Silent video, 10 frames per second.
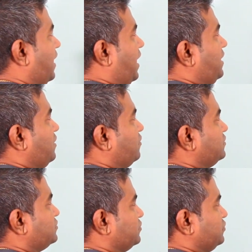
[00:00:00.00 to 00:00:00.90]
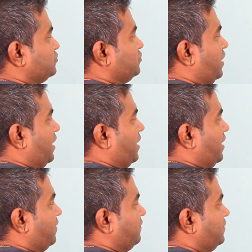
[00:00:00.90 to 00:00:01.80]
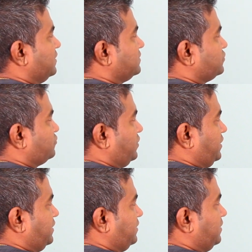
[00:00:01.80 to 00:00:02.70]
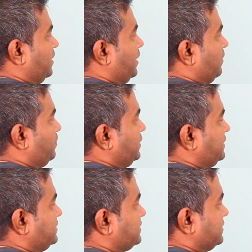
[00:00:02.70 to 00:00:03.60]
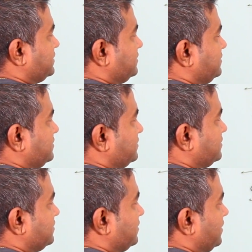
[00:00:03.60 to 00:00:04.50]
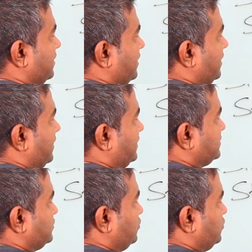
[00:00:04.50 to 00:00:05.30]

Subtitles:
And also you have a string person is